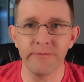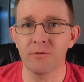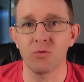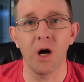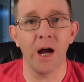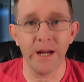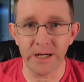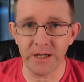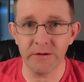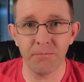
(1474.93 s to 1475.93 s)

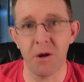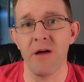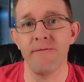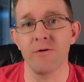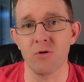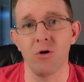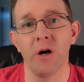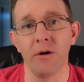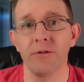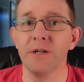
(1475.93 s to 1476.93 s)
variety of behavioral
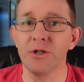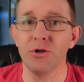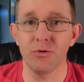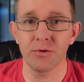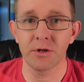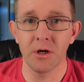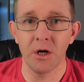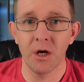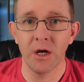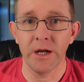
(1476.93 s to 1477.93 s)
health issues,
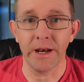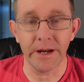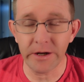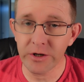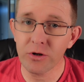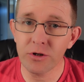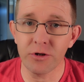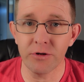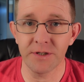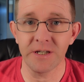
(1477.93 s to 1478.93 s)
and I'd encourage
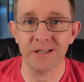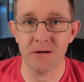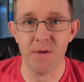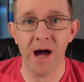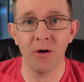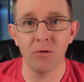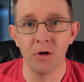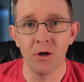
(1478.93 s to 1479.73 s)
you to seek them out.